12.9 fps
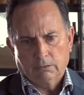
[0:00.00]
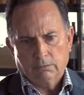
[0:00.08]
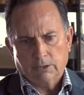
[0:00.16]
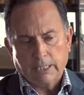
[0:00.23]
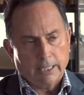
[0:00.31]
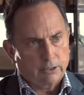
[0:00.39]

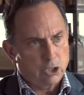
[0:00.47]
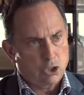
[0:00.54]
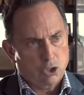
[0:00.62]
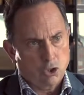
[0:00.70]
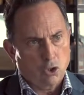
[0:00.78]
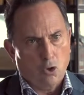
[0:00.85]
take this
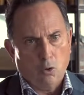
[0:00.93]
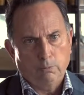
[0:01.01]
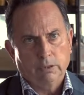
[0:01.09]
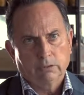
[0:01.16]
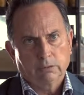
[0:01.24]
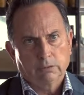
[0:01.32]
job
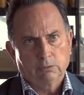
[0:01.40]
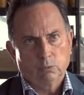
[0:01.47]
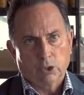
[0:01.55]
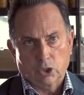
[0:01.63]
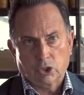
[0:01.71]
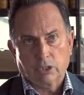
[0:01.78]

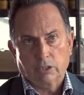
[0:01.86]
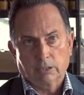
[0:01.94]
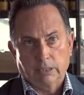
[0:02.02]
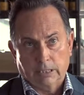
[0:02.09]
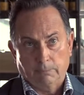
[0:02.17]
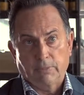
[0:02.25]
which
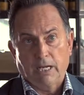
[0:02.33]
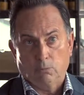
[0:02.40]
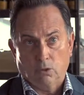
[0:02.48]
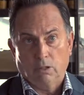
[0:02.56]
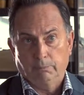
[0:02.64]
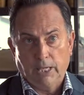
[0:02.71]
is about
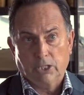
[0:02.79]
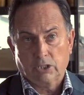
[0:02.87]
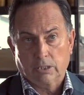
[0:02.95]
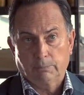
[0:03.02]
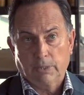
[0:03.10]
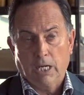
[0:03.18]
what I'm
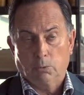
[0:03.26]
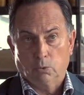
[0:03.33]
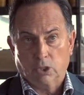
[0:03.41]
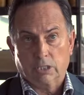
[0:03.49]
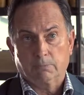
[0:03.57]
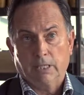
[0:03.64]
passionate about,
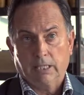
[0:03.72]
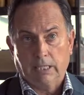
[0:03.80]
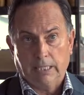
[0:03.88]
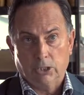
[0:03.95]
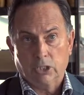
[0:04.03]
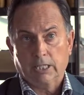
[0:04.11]
which is
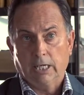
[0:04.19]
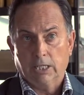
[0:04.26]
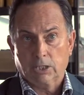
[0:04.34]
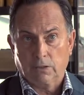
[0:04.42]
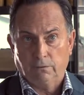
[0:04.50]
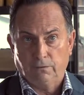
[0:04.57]
making
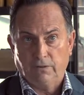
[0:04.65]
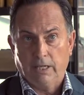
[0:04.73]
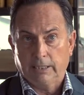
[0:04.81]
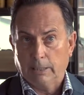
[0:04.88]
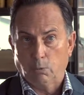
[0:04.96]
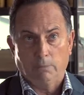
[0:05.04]
education
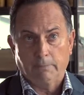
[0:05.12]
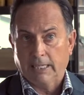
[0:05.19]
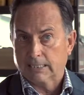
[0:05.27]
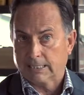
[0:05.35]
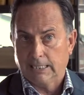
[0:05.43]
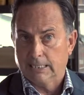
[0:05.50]
fun, what
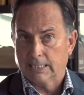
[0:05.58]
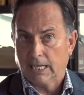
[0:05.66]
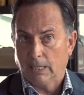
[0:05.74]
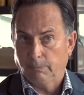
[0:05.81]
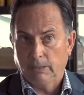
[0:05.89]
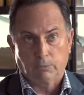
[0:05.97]
makes kids
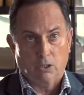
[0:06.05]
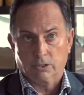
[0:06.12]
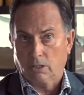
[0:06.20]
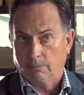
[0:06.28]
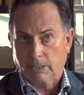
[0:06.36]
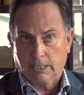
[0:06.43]
happy,
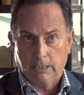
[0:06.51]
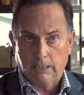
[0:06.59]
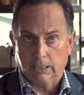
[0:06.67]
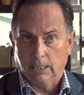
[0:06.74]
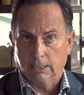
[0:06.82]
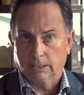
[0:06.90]
because I'm a
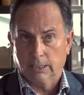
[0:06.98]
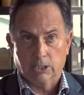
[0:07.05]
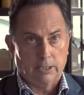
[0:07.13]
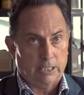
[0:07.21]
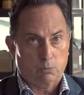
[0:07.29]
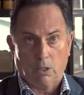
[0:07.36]
kindergarten
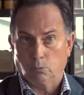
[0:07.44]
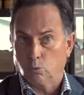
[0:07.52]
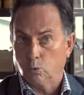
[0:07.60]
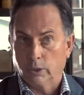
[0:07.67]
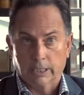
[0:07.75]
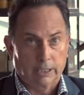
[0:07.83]
teacher, that's what I'm
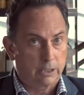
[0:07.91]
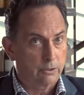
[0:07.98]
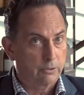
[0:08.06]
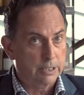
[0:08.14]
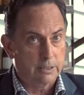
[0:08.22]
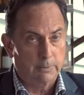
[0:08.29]
really
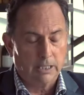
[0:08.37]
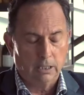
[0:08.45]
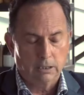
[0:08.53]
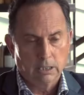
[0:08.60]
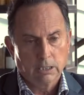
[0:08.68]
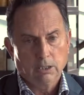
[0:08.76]
curious about?
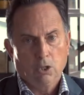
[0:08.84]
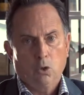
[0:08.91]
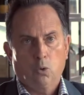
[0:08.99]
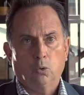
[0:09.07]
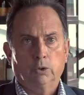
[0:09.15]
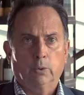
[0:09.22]

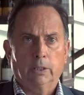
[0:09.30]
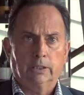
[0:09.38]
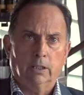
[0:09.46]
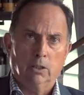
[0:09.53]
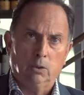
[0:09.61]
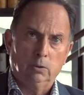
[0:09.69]
Or do I
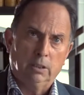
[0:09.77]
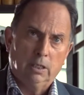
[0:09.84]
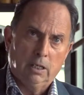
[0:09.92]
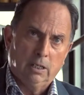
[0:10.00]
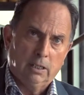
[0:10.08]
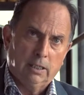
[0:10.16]
go
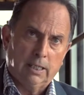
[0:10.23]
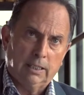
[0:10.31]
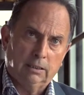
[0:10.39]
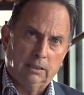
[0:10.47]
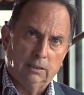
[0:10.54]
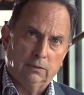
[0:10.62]

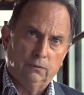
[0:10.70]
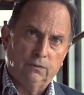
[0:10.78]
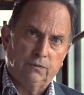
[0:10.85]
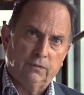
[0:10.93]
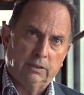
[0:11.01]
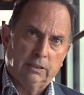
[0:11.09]
and
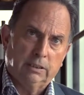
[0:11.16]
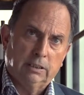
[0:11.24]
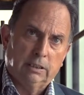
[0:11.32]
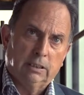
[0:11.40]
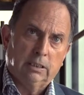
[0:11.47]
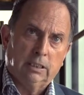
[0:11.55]
live
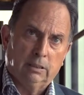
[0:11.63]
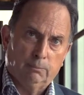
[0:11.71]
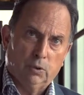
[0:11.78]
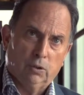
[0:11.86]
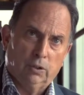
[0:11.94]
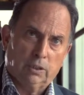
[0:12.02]
in
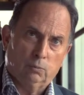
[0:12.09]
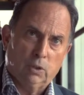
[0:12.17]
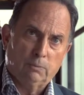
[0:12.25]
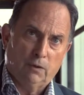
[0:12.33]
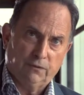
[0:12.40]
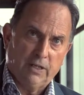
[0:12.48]
Bergen where
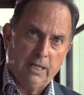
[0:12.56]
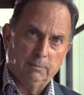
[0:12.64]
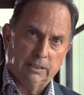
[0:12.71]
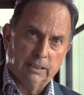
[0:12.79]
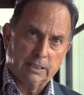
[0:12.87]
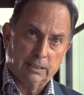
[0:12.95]
my
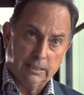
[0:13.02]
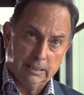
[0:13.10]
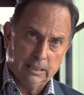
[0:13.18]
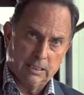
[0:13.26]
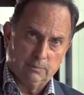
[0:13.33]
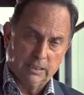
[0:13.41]
family is and
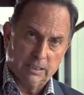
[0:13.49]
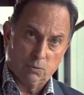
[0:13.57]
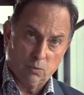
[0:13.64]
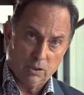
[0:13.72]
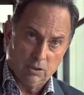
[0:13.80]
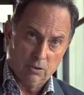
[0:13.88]
needs me as
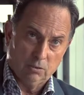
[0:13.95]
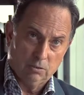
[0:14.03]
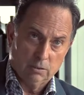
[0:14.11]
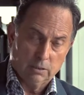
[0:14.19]
well?